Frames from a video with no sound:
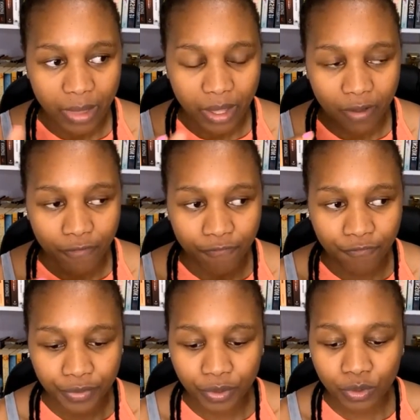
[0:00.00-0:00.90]
For
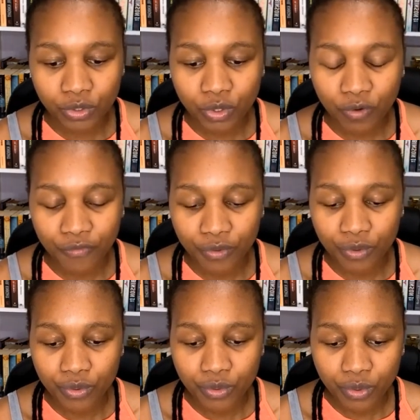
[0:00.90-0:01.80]
those of
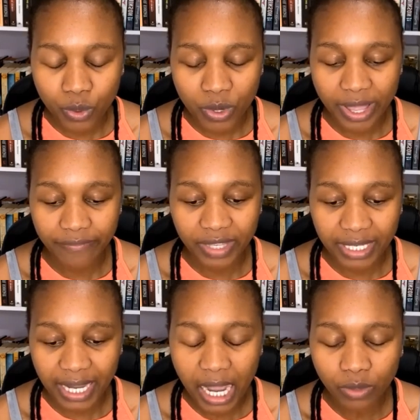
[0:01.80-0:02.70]
you who have
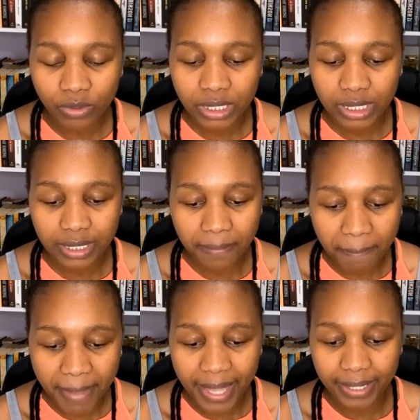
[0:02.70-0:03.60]
encountered
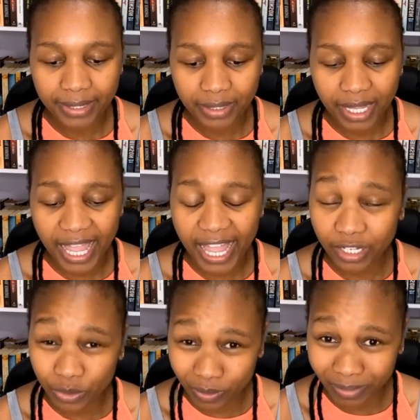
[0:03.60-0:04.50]
men and
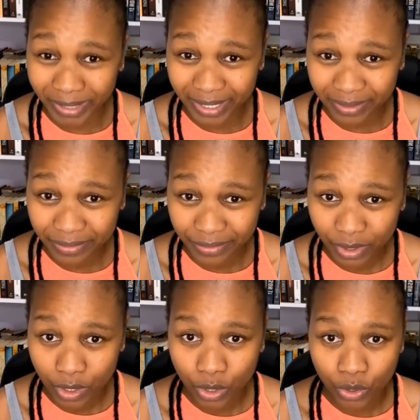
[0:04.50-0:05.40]
women
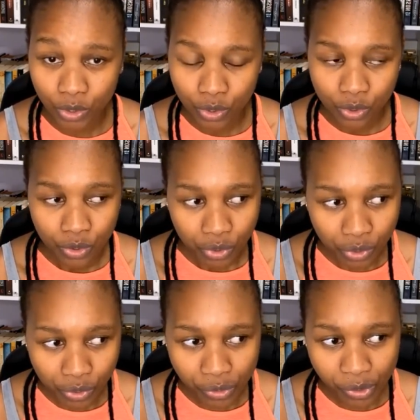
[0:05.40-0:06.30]

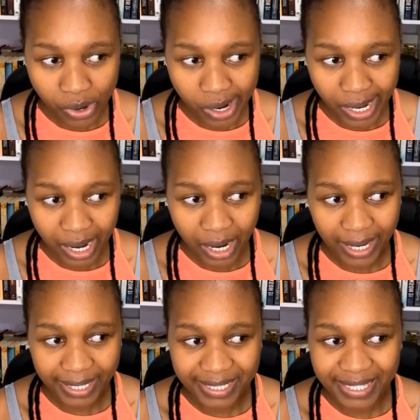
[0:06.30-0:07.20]
who are
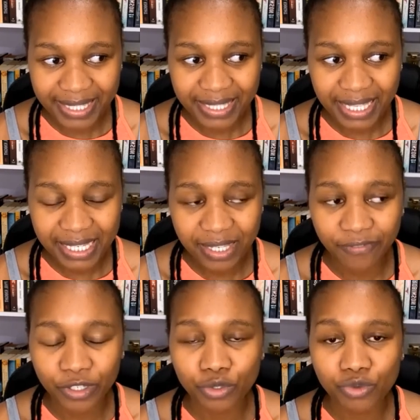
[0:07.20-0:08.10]
excessively
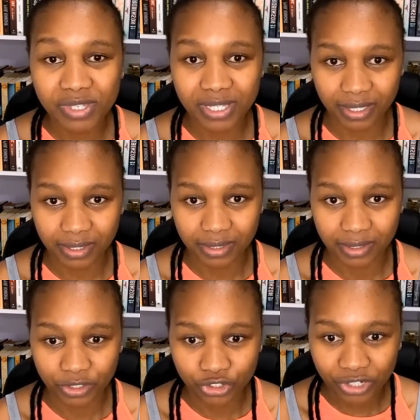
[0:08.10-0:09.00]
using
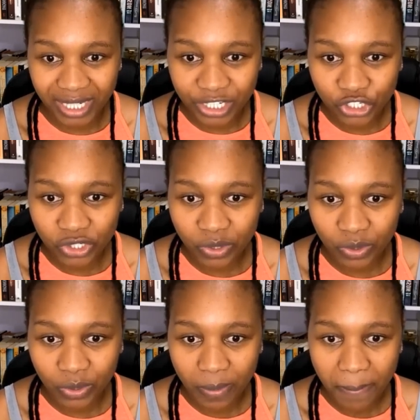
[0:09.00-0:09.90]
traditional
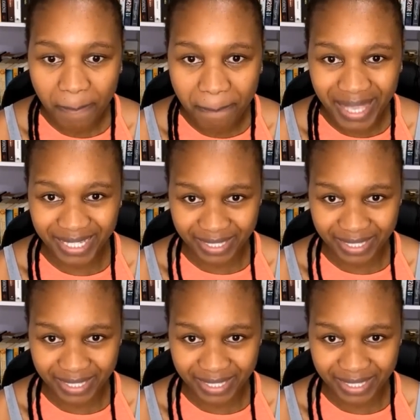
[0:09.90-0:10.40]
medicine,